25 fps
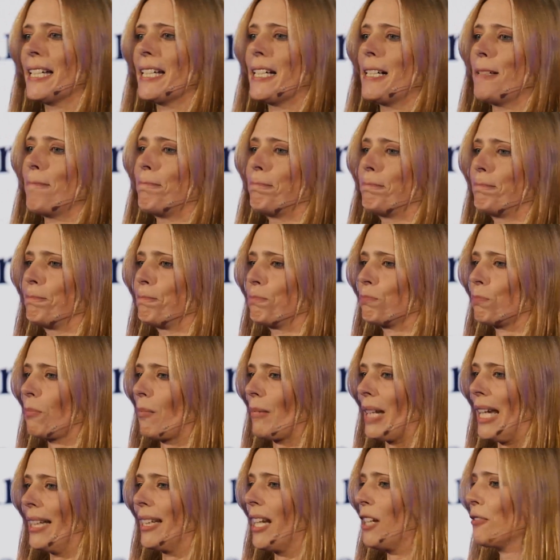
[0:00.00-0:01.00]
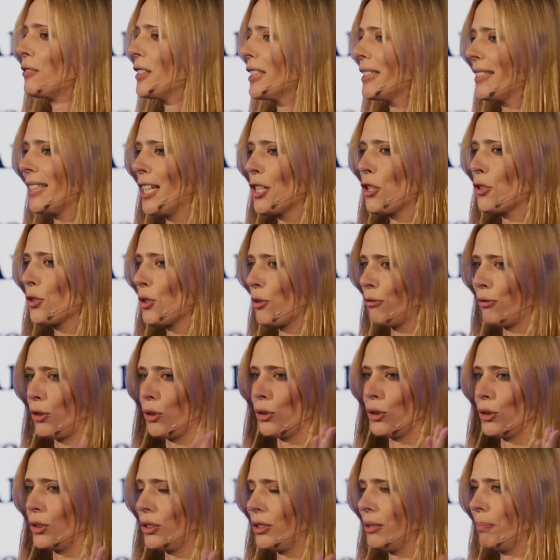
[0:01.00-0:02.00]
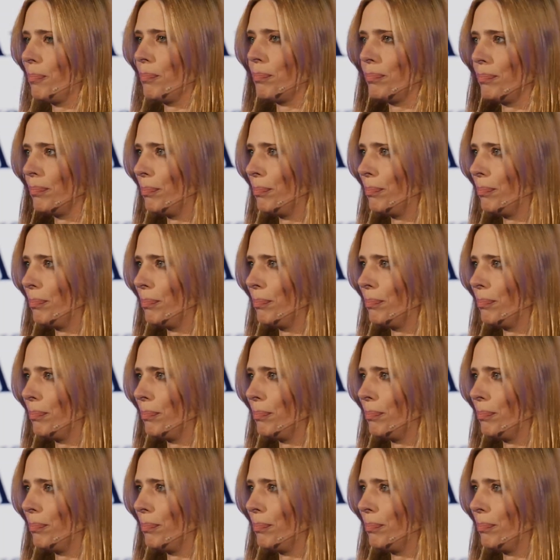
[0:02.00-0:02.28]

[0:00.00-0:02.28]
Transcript: And I've decided to focus